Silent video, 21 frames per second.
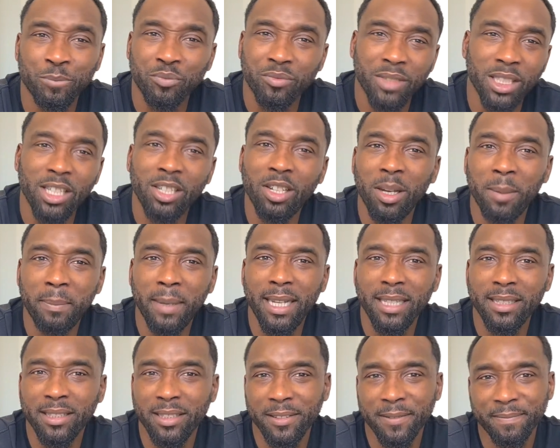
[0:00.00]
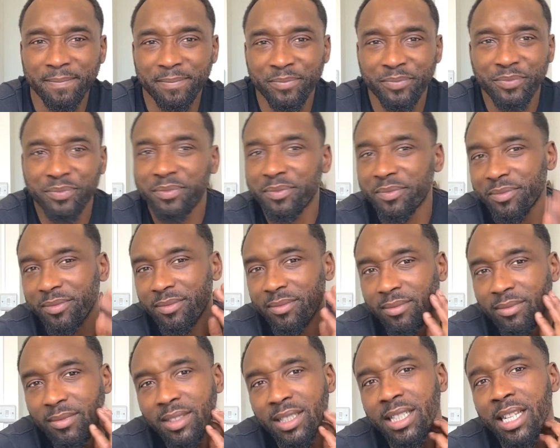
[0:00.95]
You look mad.
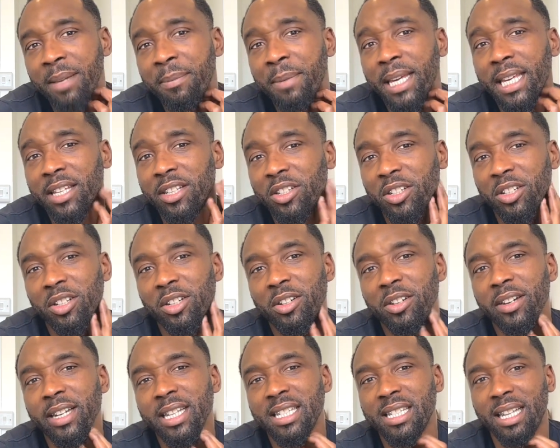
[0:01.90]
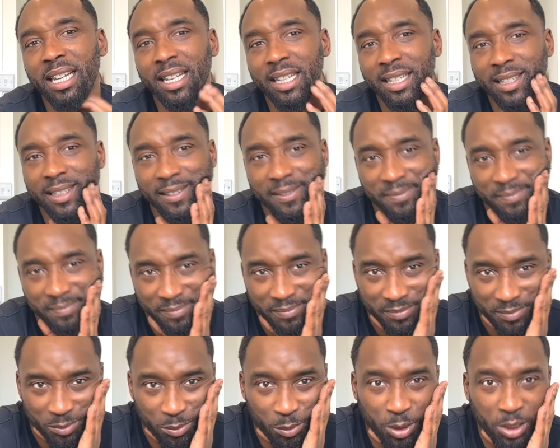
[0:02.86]
They're making you look crazy out there.
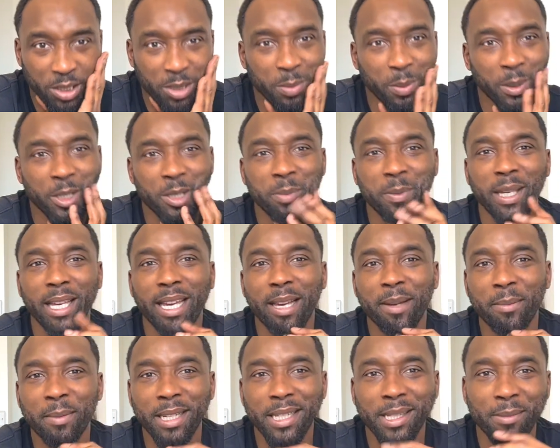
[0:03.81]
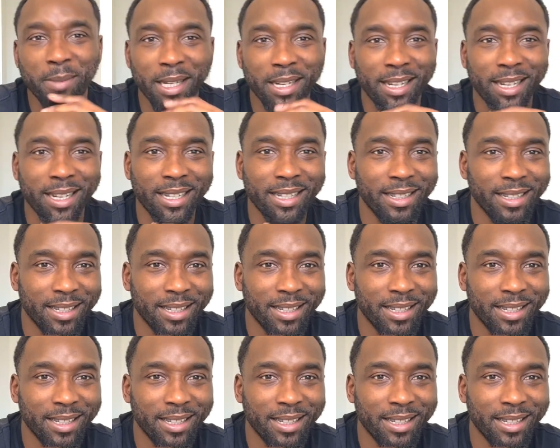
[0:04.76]
We're just supposed to be getting money, my guy.